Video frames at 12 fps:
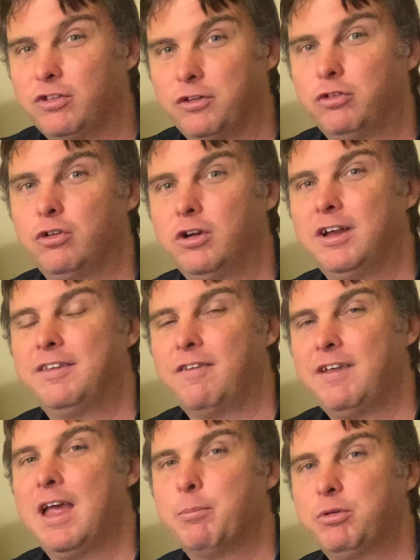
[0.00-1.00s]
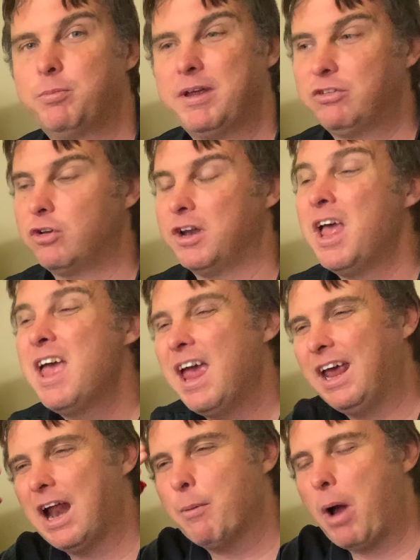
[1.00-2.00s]
the circuit that the amp is based on.
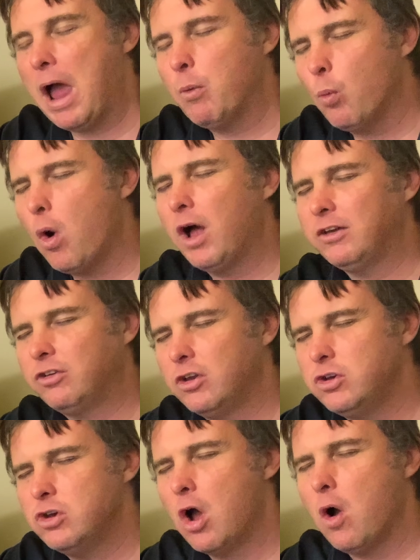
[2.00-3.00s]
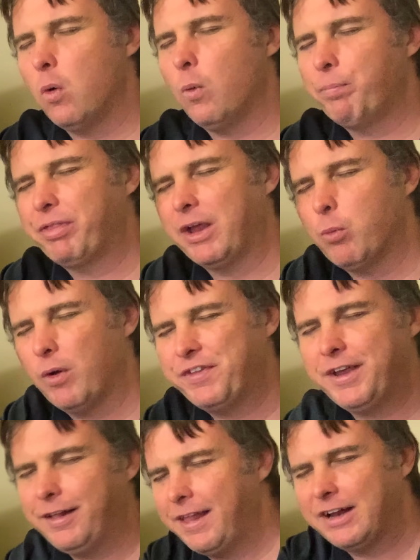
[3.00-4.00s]
And I want to know like what
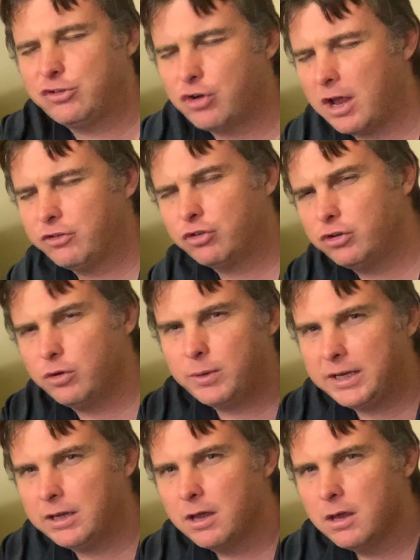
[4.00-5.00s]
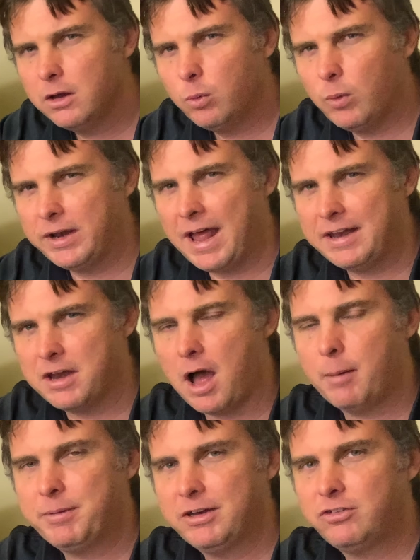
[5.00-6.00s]
the electrons are doing when that
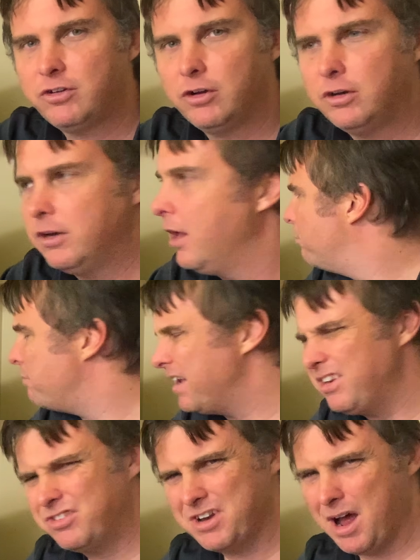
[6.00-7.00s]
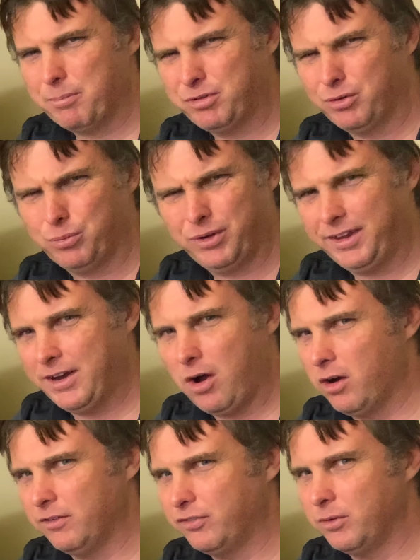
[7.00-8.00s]
knob gets turned. Mids knobs are really
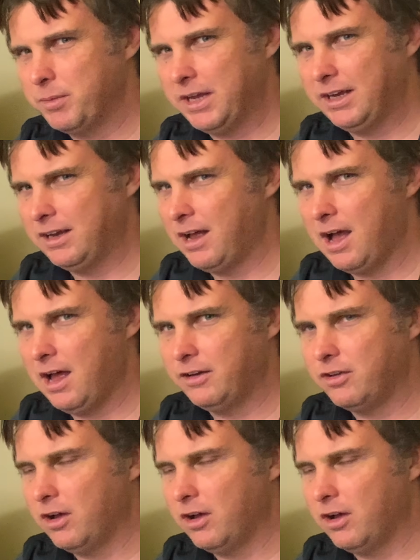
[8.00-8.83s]
hard for me to